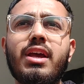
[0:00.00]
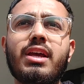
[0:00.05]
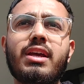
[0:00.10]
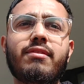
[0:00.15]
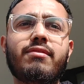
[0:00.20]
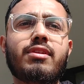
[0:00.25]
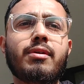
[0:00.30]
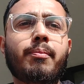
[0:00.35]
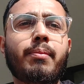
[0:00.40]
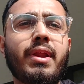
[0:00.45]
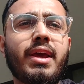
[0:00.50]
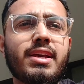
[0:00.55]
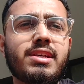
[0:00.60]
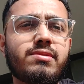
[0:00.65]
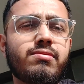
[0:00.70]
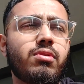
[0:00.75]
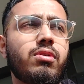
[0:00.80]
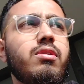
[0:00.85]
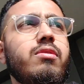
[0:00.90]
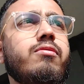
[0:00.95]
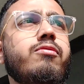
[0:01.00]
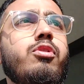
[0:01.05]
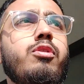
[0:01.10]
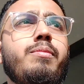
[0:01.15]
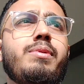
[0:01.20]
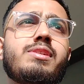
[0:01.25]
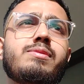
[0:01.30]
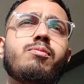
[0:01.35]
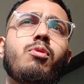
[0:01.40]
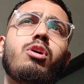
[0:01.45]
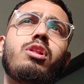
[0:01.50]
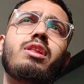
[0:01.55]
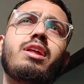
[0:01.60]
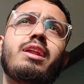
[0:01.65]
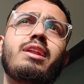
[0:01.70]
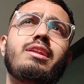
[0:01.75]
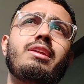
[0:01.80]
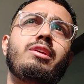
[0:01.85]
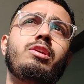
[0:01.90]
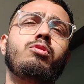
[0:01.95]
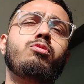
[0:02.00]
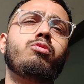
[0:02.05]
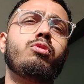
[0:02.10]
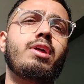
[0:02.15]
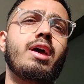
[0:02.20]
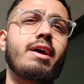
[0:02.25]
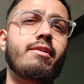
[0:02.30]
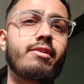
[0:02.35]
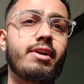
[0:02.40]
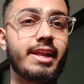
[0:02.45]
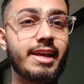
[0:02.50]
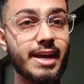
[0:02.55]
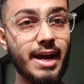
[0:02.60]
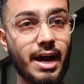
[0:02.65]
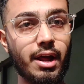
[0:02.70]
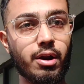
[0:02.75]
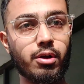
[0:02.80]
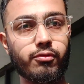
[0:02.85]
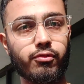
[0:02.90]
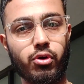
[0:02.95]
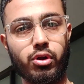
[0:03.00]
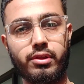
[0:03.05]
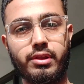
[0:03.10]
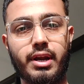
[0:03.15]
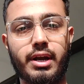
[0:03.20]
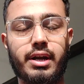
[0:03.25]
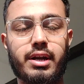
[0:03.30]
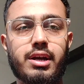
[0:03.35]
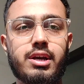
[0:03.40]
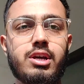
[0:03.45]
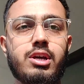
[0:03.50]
If the place would be small, then you would have a DRO for that.